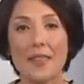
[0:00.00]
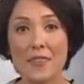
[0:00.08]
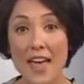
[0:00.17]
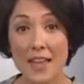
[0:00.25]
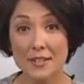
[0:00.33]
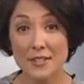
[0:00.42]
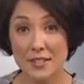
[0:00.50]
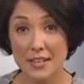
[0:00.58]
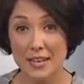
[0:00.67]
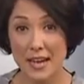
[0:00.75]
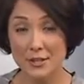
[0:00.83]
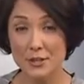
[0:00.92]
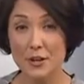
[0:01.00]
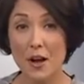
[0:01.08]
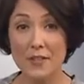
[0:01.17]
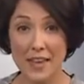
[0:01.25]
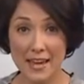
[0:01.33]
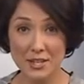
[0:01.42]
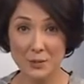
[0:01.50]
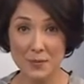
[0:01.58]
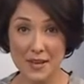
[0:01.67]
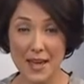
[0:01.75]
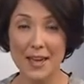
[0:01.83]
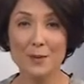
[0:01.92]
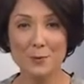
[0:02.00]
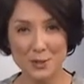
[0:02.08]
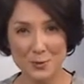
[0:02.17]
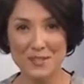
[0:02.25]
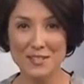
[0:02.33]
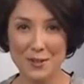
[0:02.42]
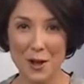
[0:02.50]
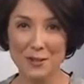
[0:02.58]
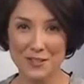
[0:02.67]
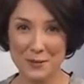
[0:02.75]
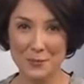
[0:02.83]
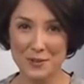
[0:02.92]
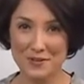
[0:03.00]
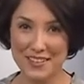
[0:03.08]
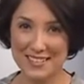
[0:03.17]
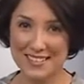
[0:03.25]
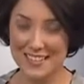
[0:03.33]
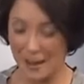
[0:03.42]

and then to the connector on the HBA, which you installed in the previous